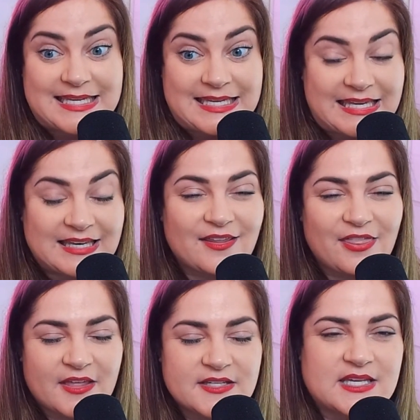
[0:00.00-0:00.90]
18th.
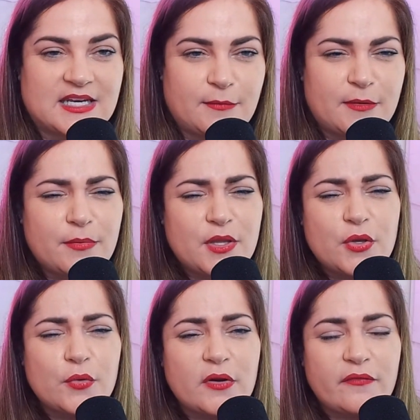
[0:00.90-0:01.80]
It's going to be
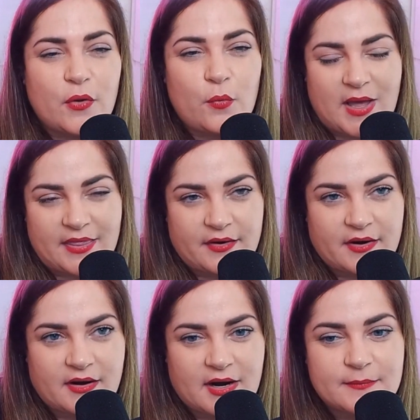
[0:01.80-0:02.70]
beautiful
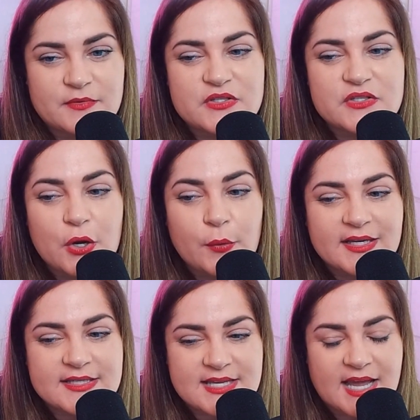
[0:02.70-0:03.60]
weather. I'm so
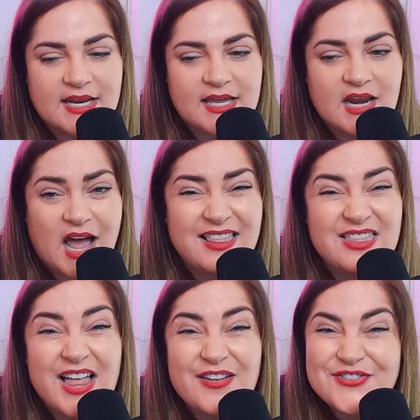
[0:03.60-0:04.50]
excited. I
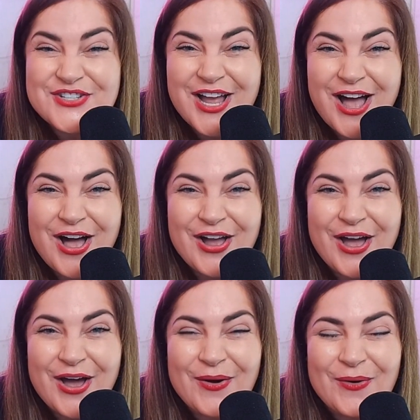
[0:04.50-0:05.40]
love
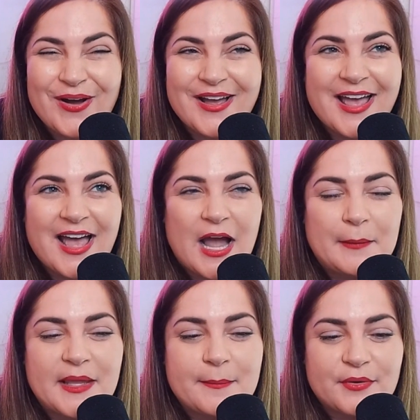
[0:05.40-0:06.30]
Chicago. I'm
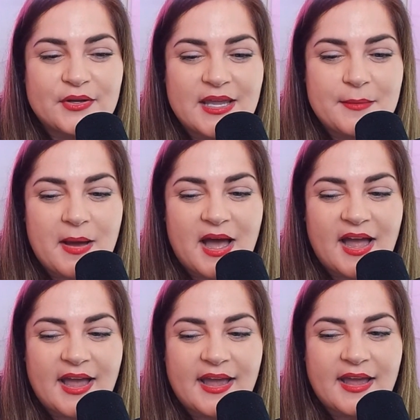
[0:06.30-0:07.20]
like booking
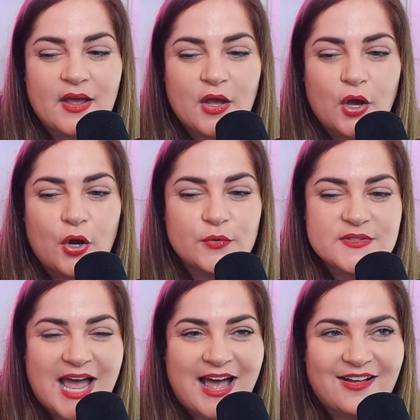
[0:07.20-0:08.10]
my
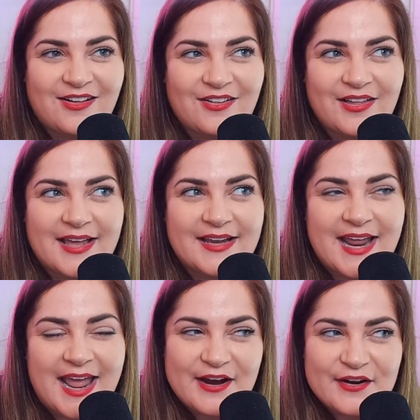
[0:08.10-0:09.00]
hotel and
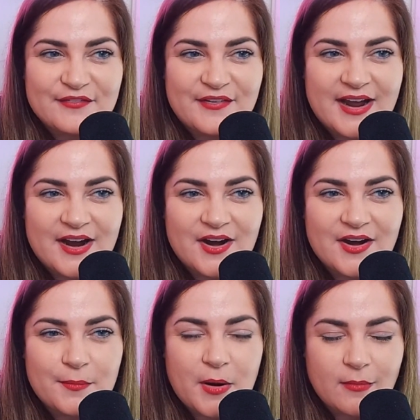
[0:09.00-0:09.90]

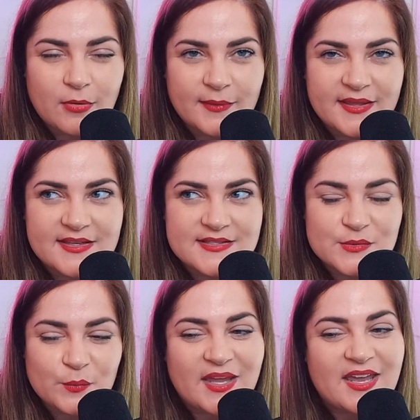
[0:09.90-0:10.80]
airfare probably this
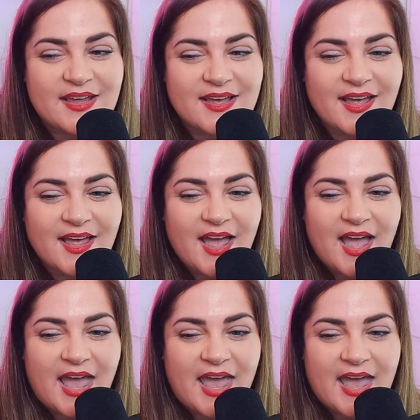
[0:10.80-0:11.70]
week.
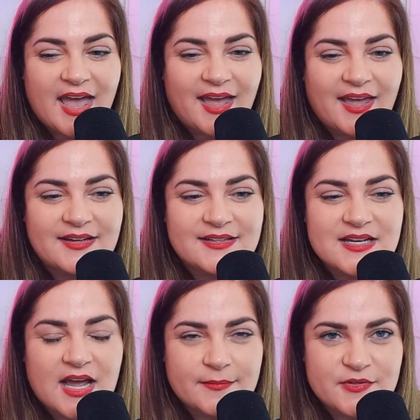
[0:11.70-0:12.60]
And
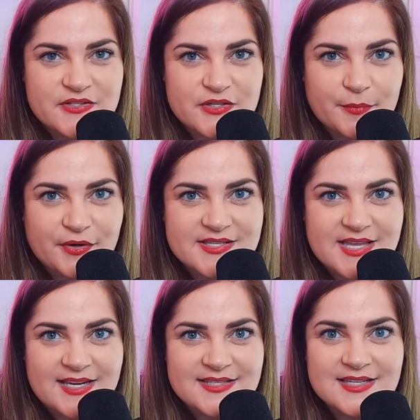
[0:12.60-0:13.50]
I'm just super
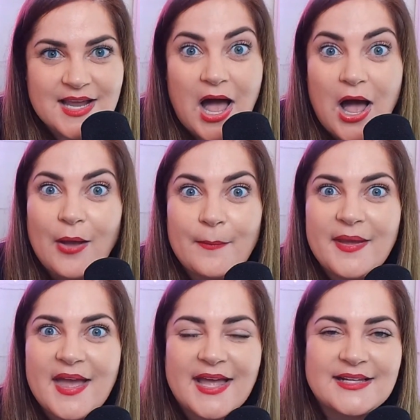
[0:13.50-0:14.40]
excited to come
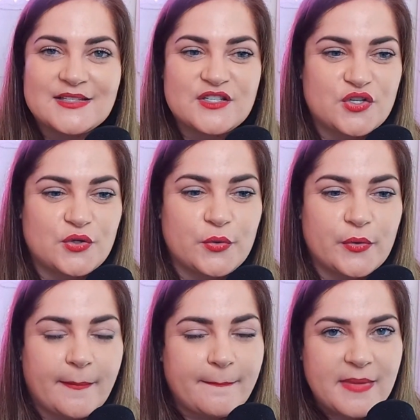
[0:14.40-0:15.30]
and
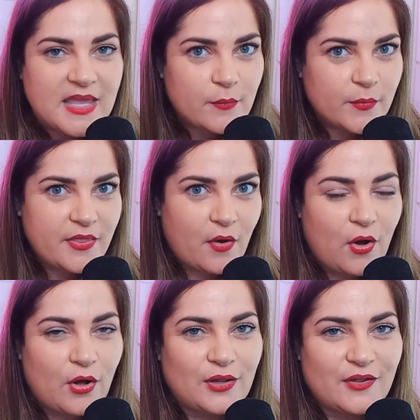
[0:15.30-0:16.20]
to meet with
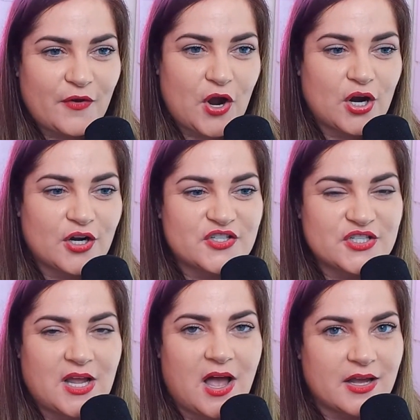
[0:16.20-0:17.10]
all of our
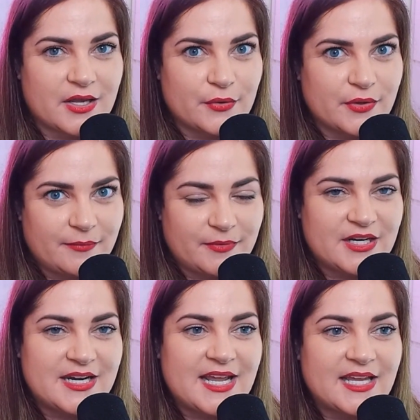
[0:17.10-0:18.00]
Chicago
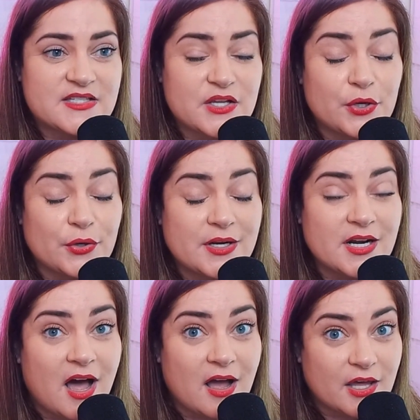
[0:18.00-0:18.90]
community. So you're
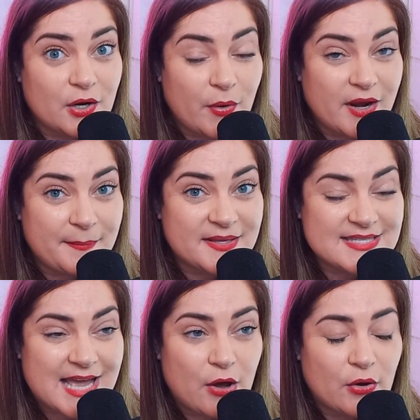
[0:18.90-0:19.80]
not going to want to miss
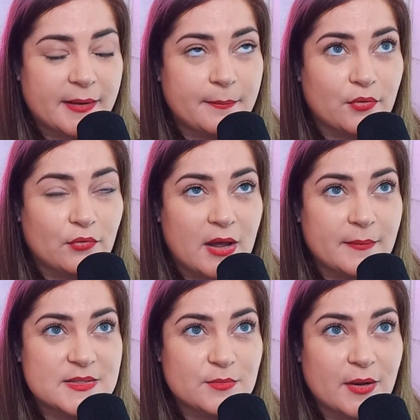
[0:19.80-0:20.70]
out. I
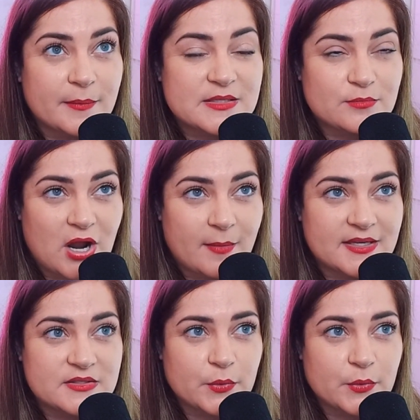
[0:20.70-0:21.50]
promise, promise, promise.